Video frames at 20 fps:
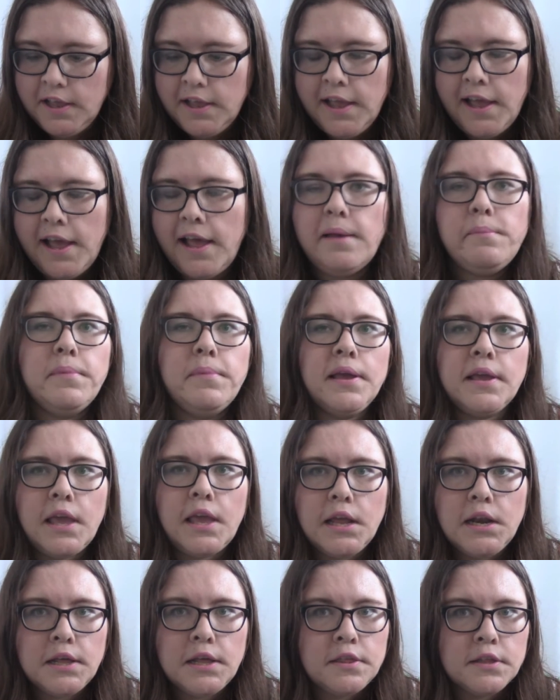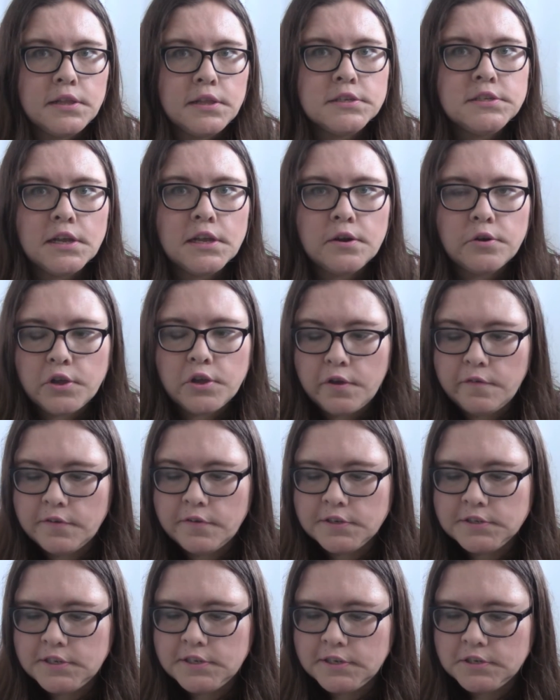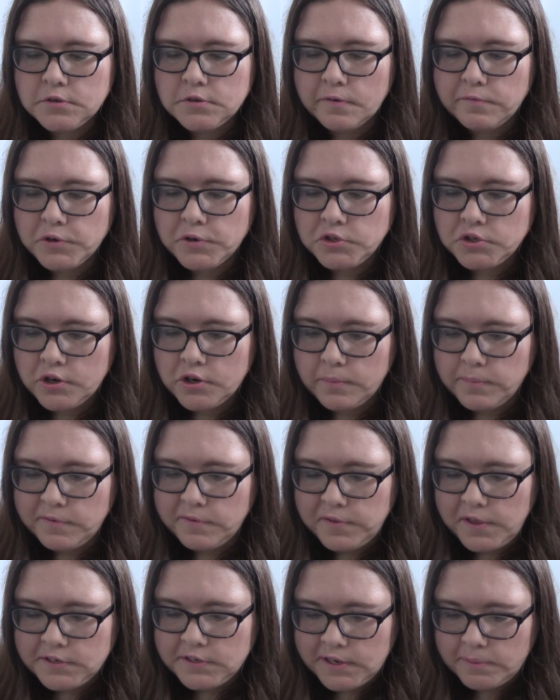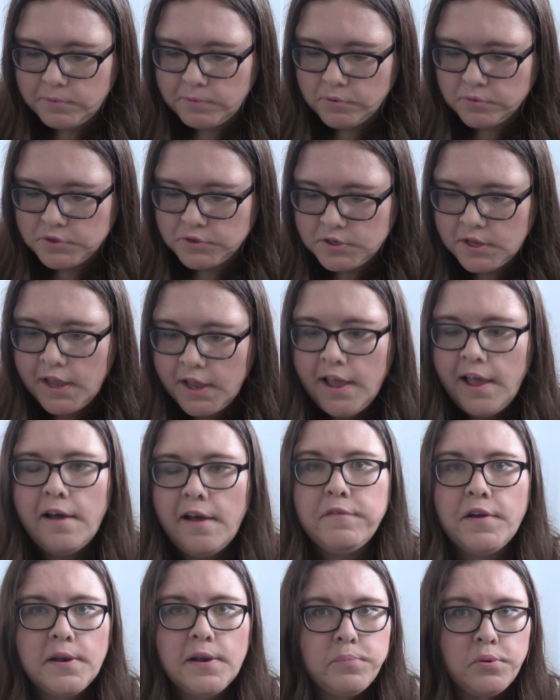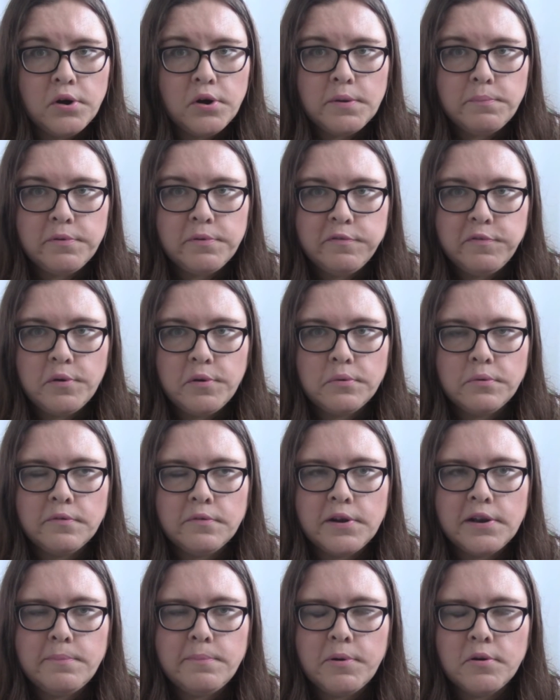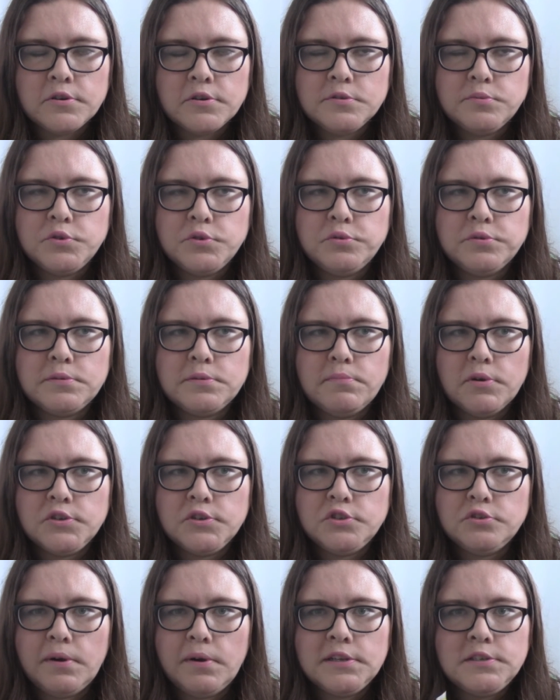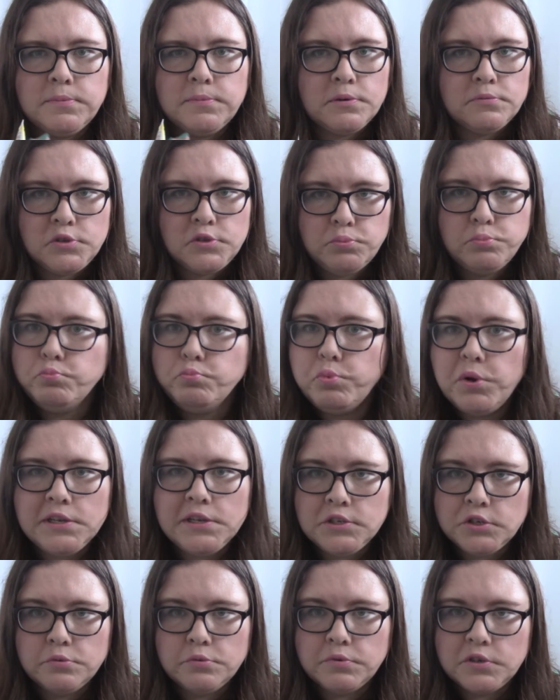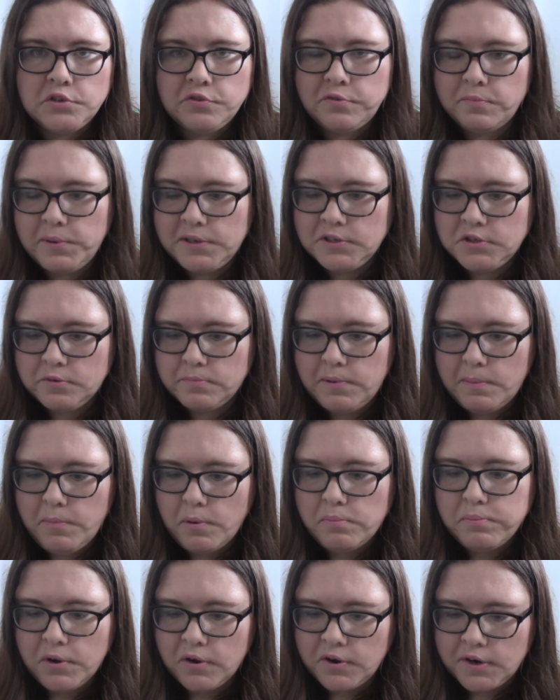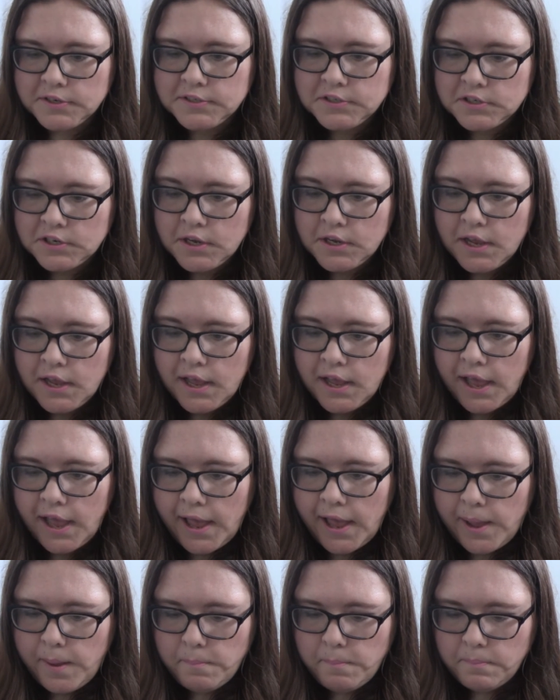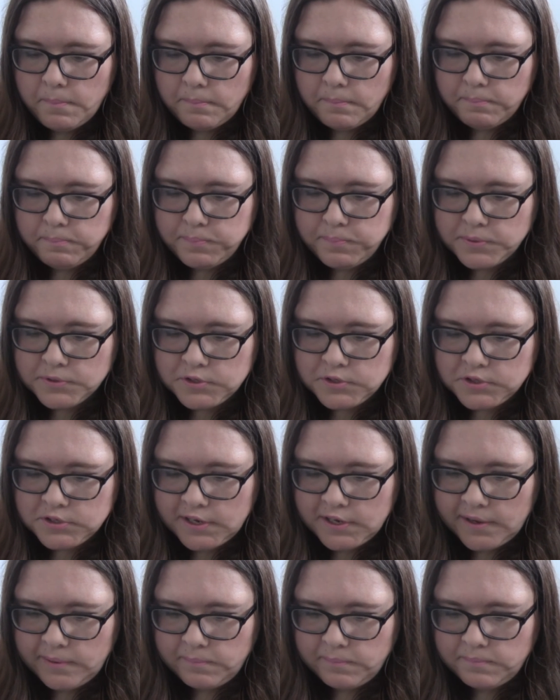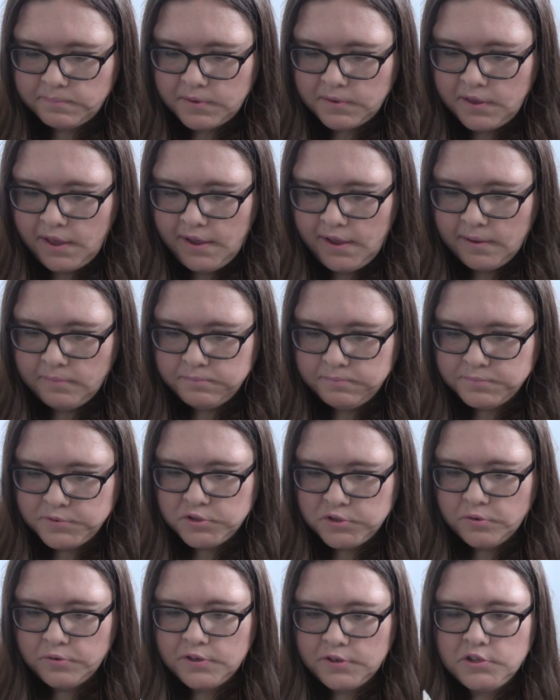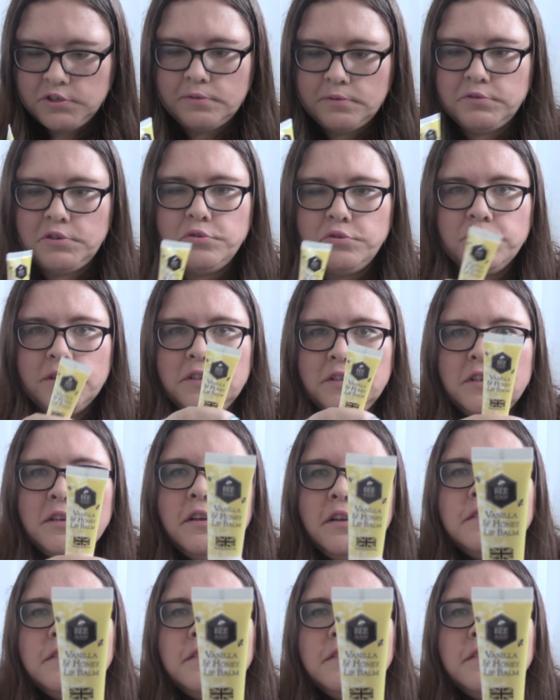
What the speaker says: Again, I think they sell on QVC, so I've watched a couple of their demos. I've had a product before in a box which was a moisturiser, but it was way too rich for me, so my mum got it. Yeah, so this sounds interesting.